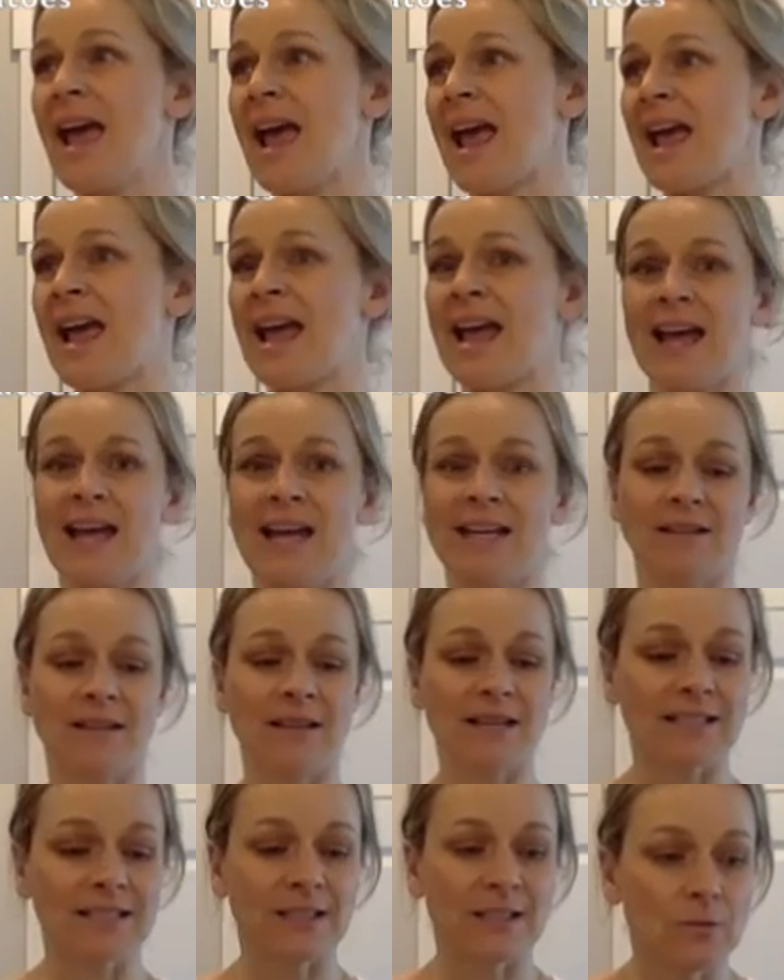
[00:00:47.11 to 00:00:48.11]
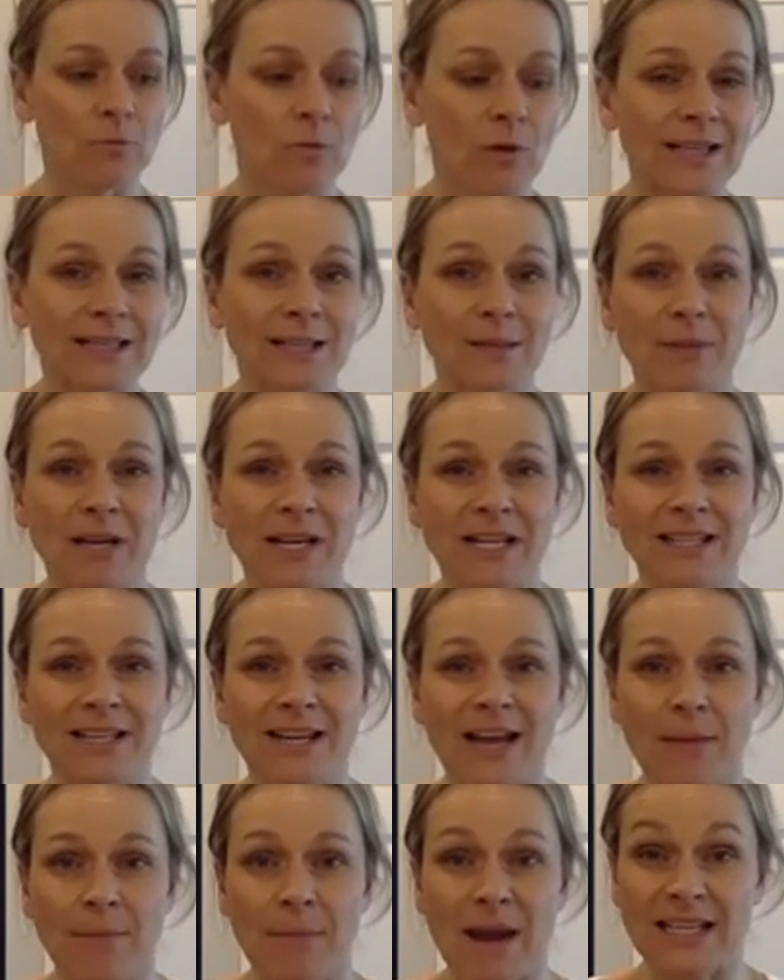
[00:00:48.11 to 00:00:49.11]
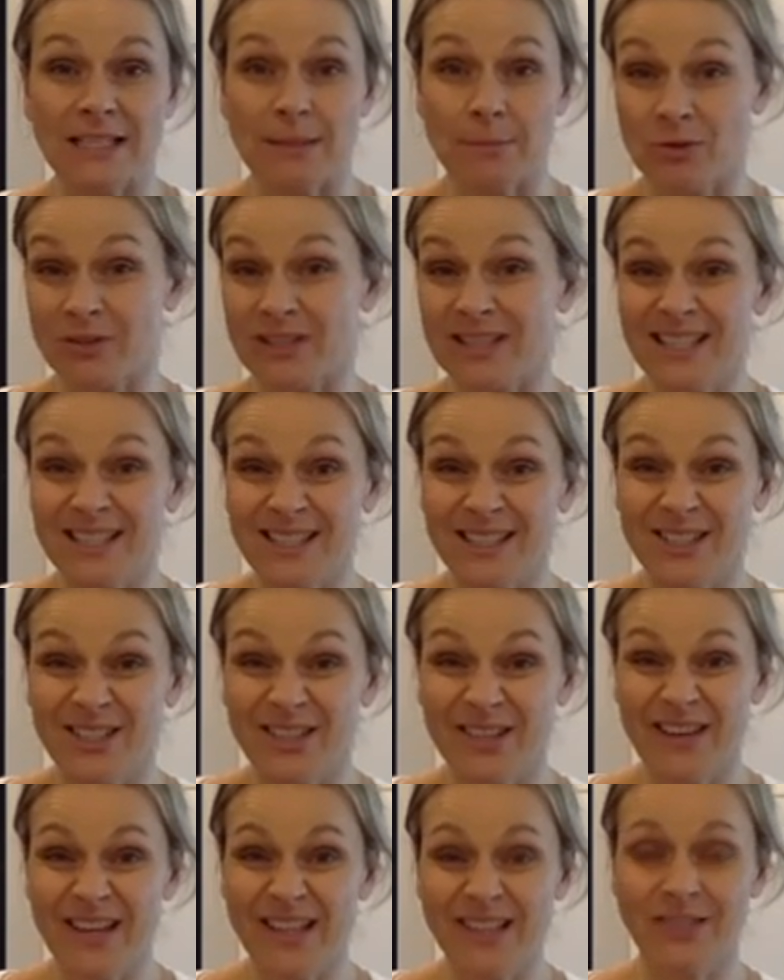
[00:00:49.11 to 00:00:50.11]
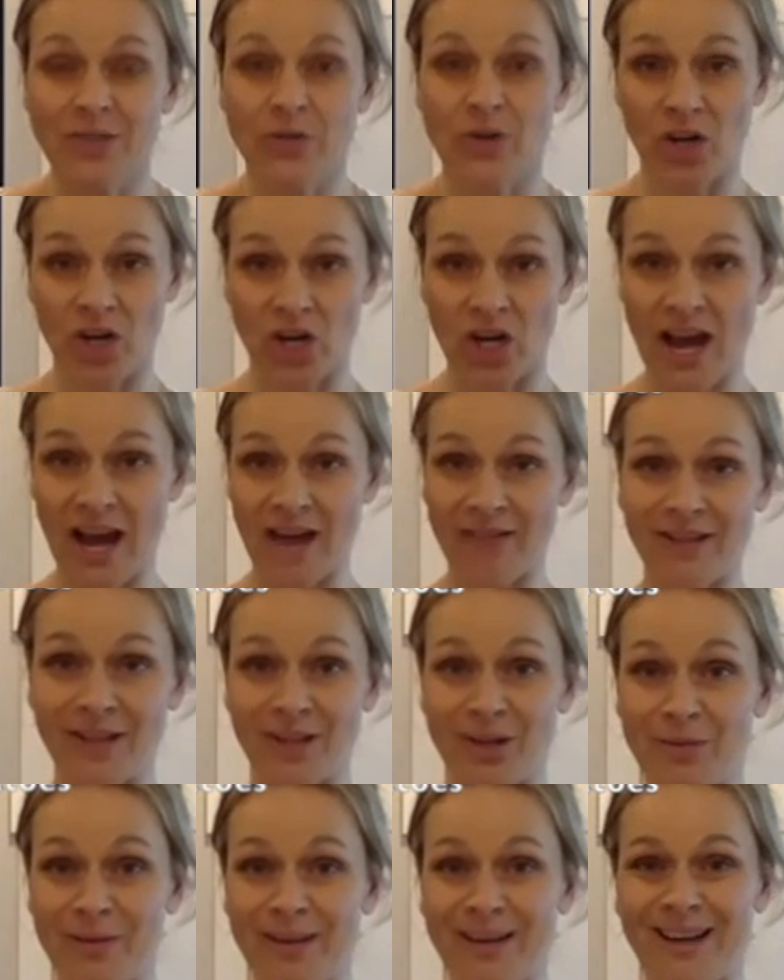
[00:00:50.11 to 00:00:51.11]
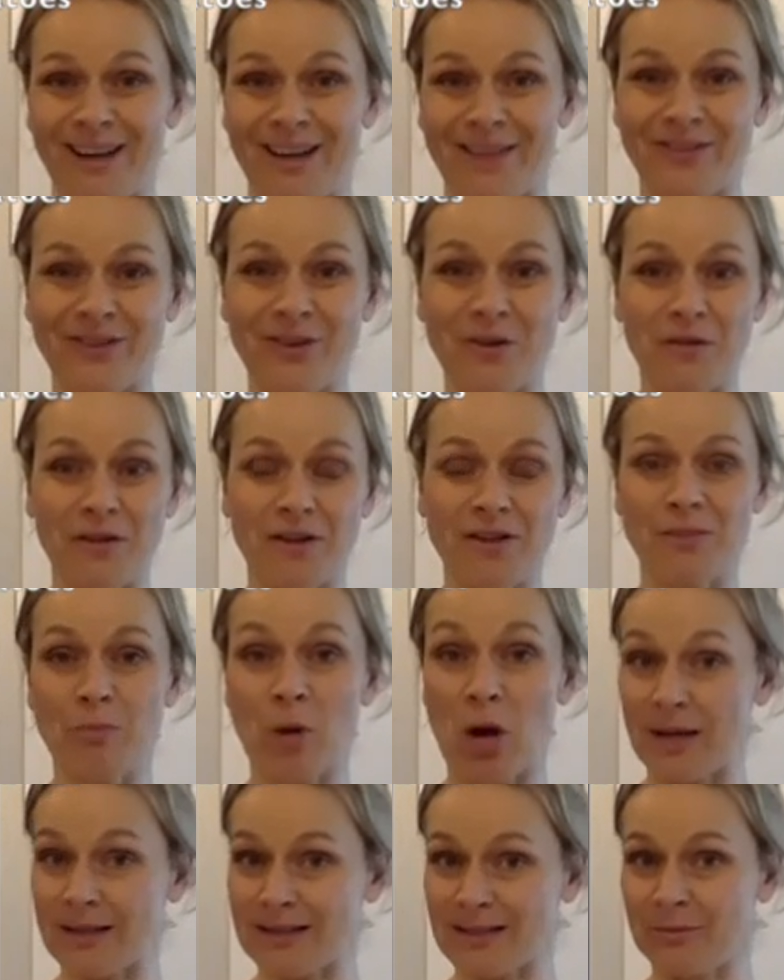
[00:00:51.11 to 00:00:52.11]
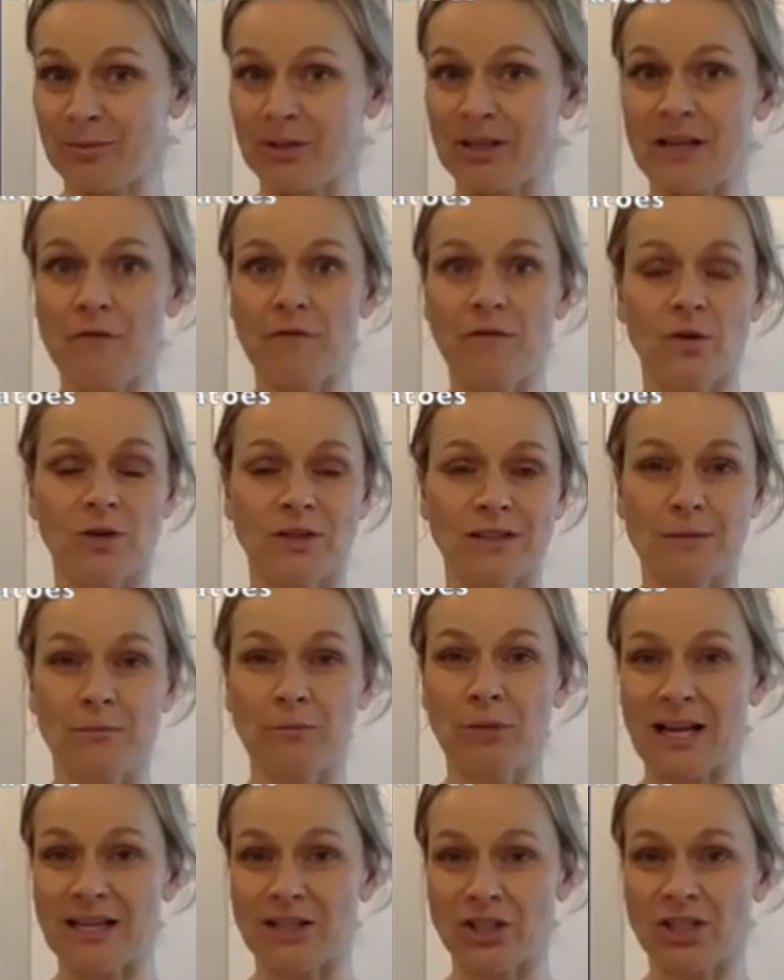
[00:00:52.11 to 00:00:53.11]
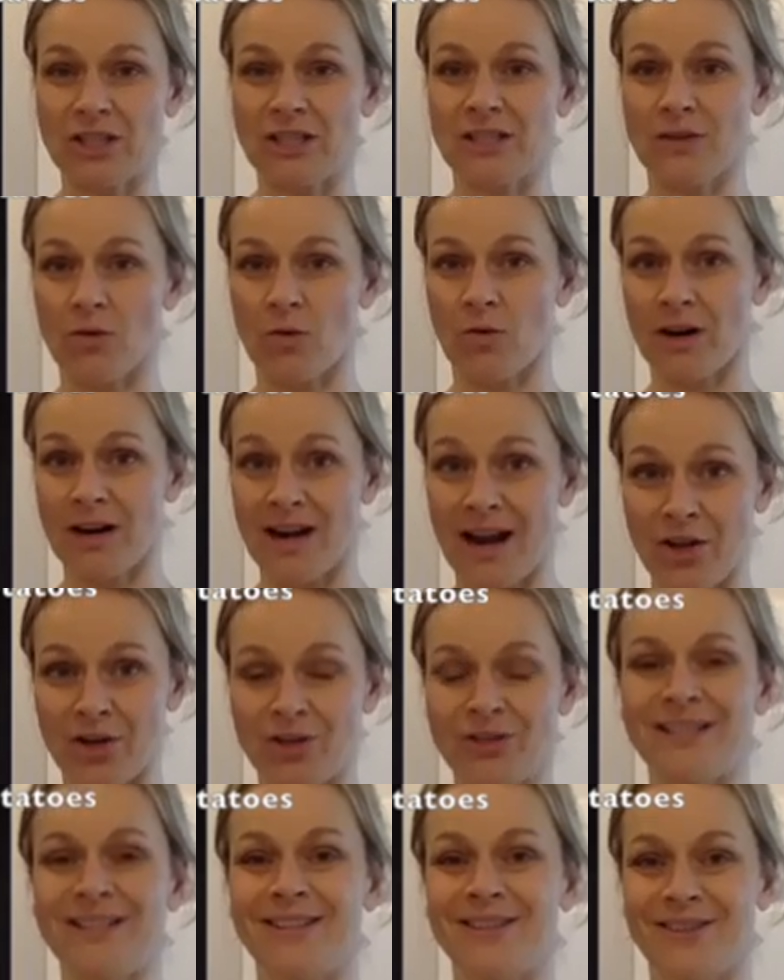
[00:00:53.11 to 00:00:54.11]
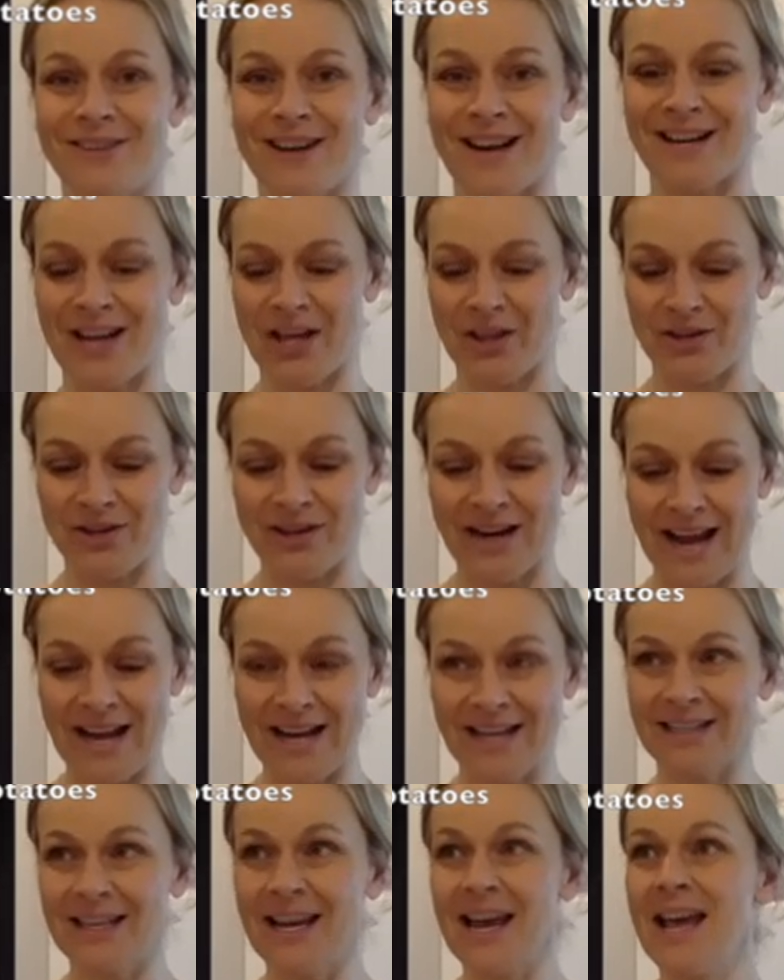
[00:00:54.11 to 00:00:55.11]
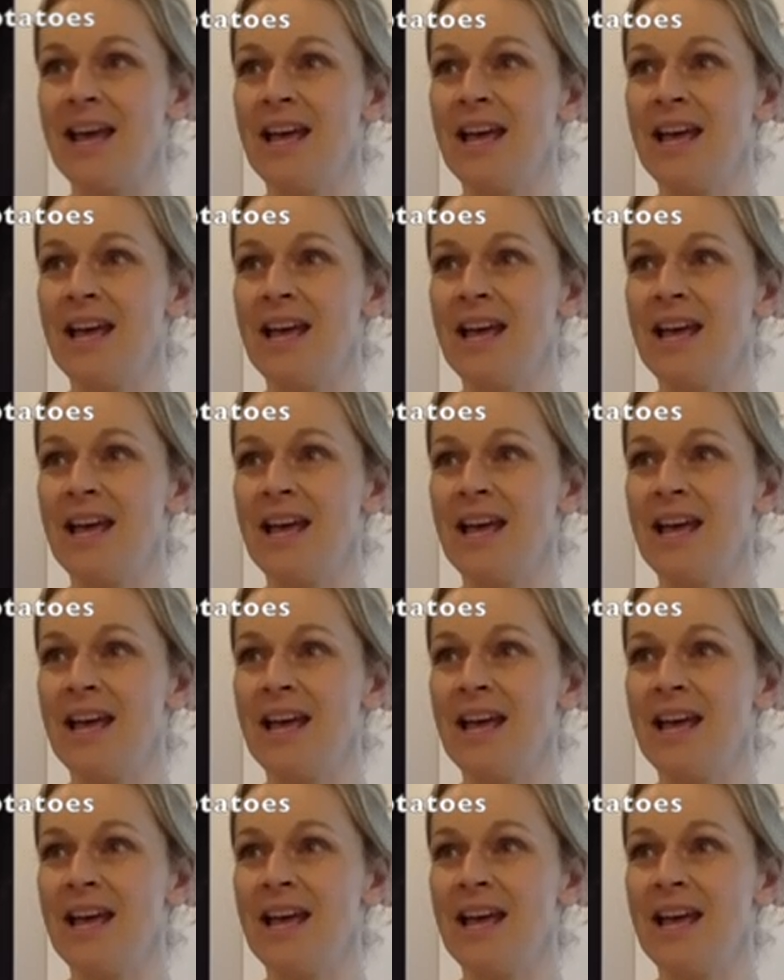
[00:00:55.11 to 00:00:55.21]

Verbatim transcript: And this recipe today makes about six servings, so you're gonna have a little bit of leftovers, possibly for some lunches or another dinner another night.